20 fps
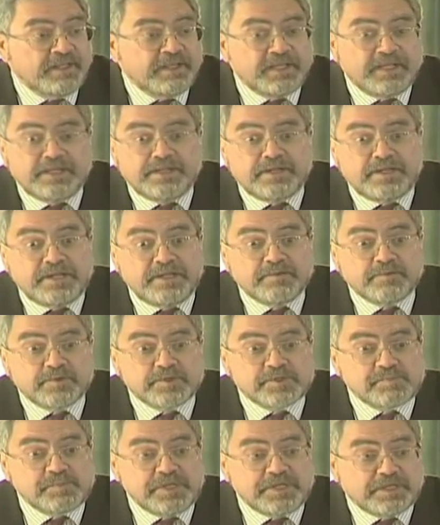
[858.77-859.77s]
in an
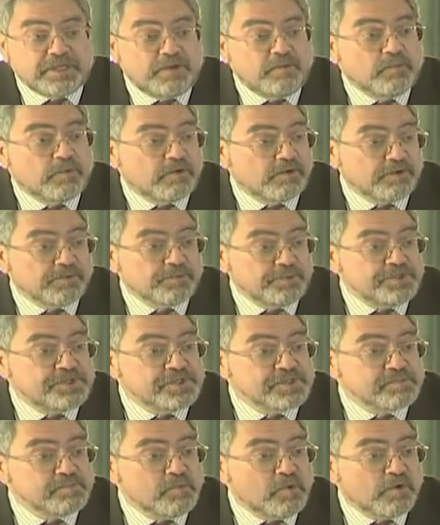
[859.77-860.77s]
English-speaking world which
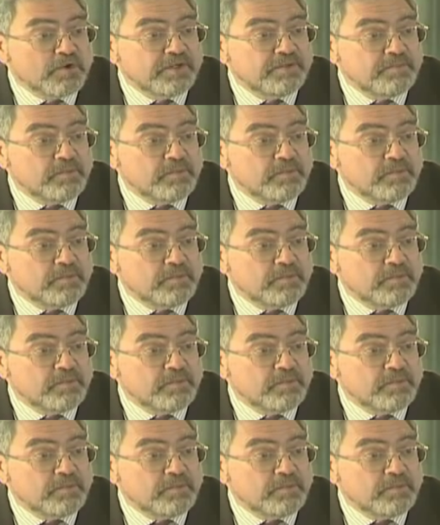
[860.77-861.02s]
is more and